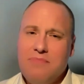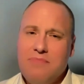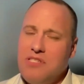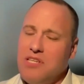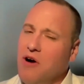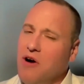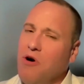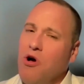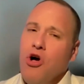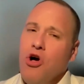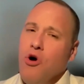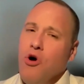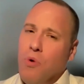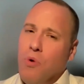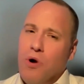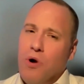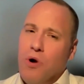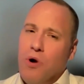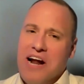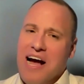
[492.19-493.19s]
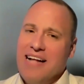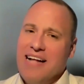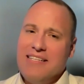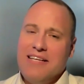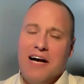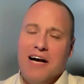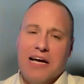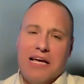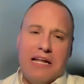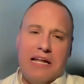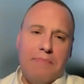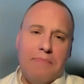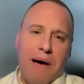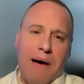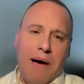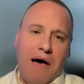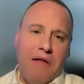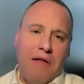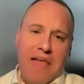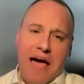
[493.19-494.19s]
So we're not talking
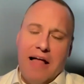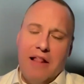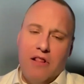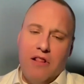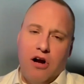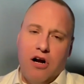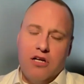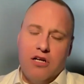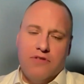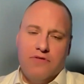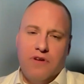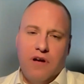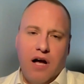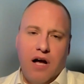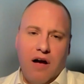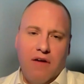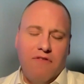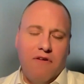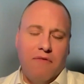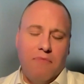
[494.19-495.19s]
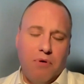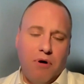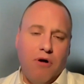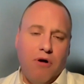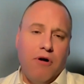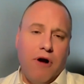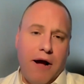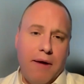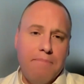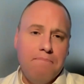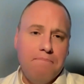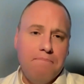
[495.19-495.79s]
about that large of a program.